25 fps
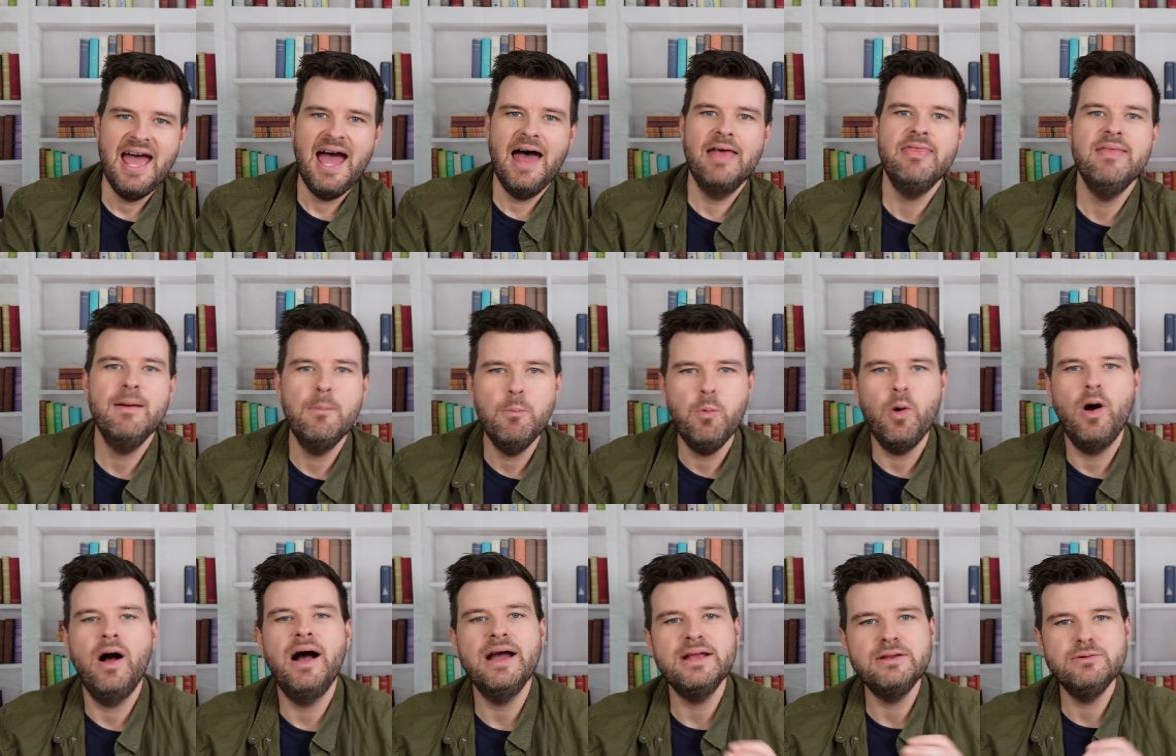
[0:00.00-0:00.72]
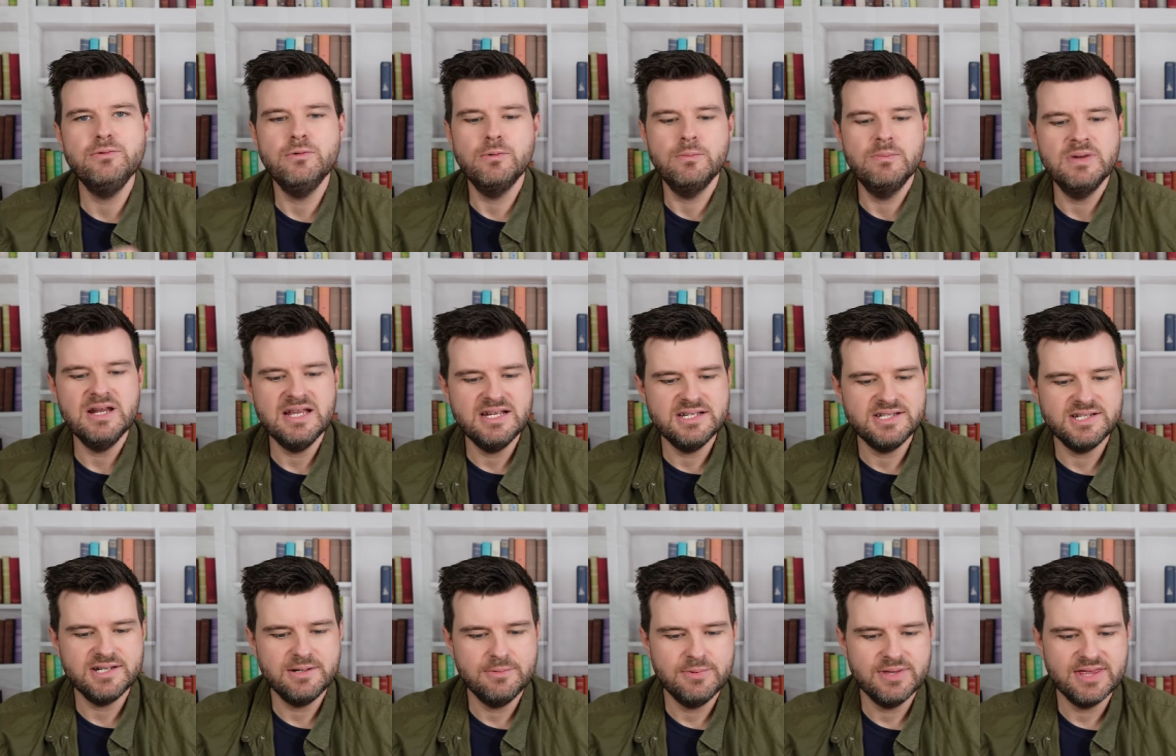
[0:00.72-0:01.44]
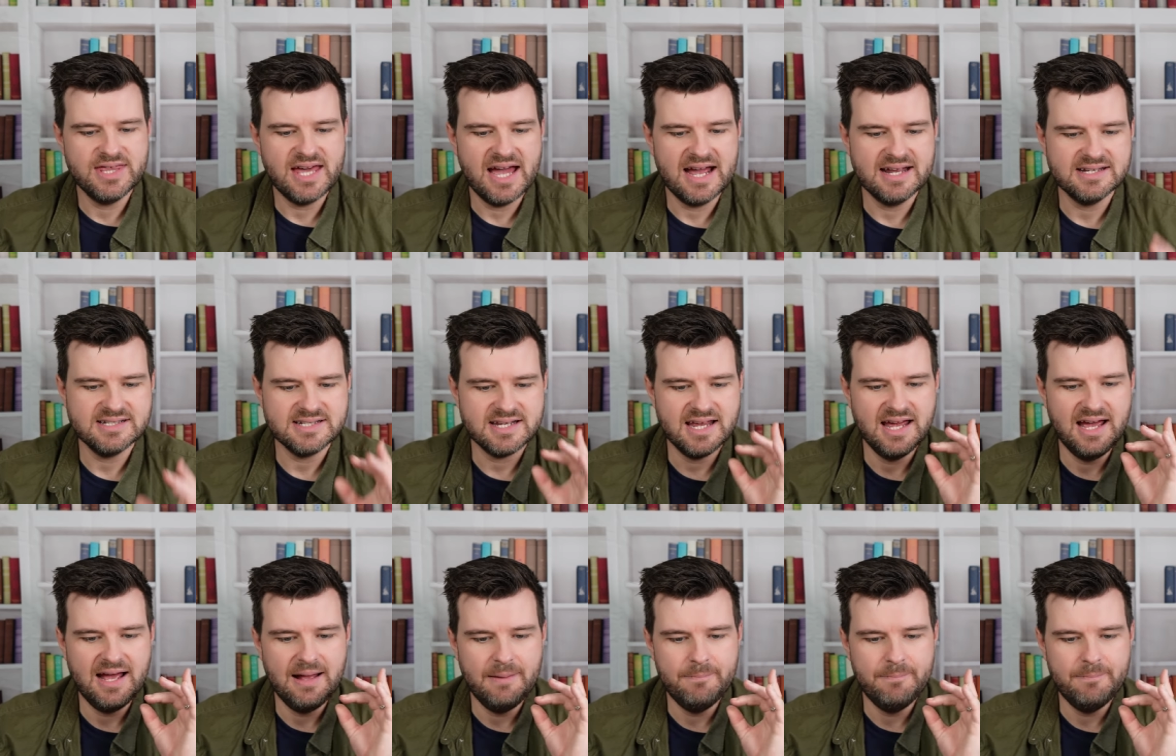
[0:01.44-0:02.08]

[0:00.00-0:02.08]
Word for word: And then what I normally do with that,